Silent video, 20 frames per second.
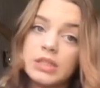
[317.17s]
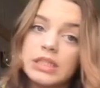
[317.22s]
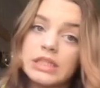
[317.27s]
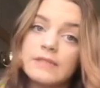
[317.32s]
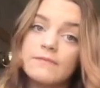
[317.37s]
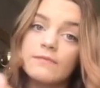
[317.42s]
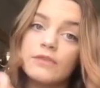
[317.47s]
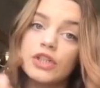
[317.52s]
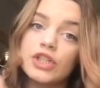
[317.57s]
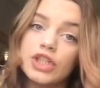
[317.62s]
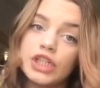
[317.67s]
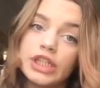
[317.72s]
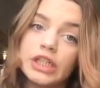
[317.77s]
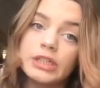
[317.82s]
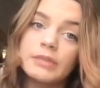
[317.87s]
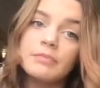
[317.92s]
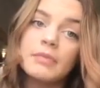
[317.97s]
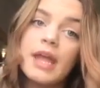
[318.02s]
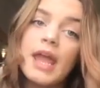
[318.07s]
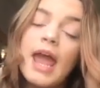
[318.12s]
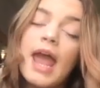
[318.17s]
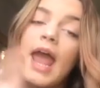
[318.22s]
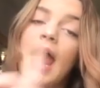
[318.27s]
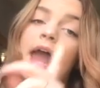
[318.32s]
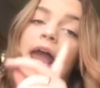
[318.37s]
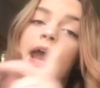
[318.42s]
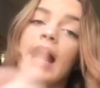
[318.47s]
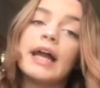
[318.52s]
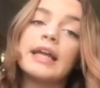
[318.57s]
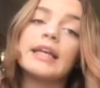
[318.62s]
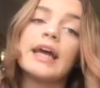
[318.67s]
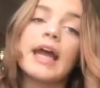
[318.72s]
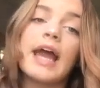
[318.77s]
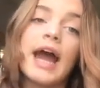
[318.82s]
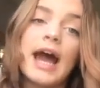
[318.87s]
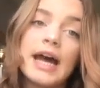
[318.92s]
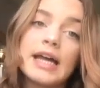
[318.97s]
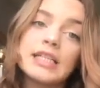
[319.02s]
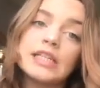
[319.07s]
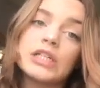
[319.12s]
season for cheer, and I
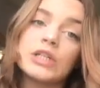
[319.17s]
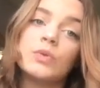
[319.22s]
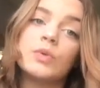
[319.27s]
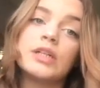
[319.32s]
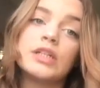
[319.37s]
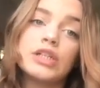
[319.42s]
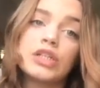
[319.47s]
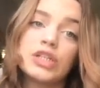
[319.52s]
had to quit